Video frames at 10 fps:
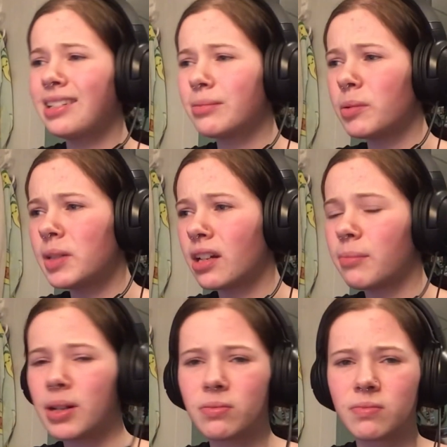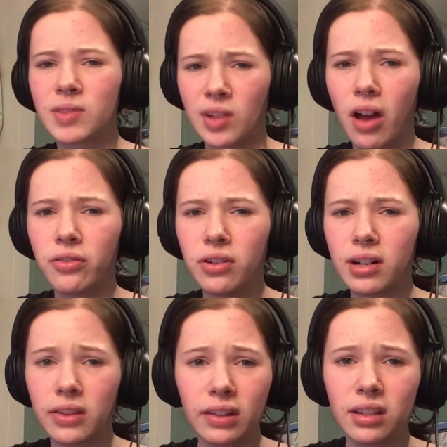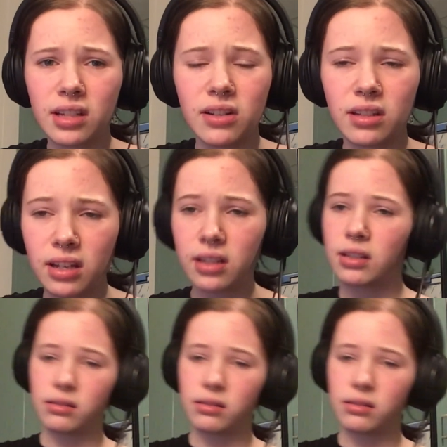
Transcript: I'm going to be talking about sovereign. I think that's how you say it.